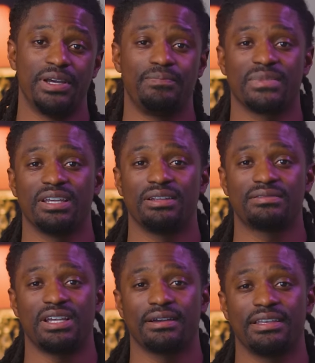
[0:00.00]
But
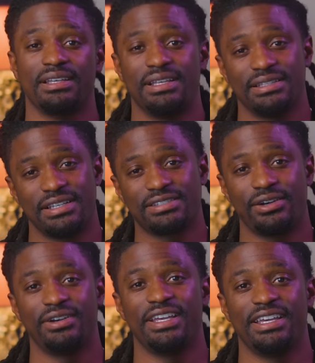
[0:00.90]
enough talking, let's
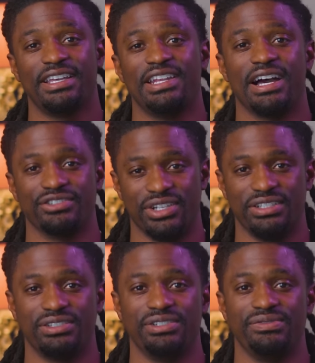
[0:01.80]
go ahead and dive straight
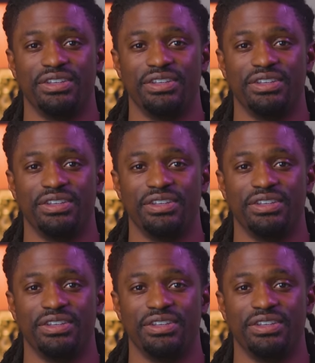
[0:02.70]
into this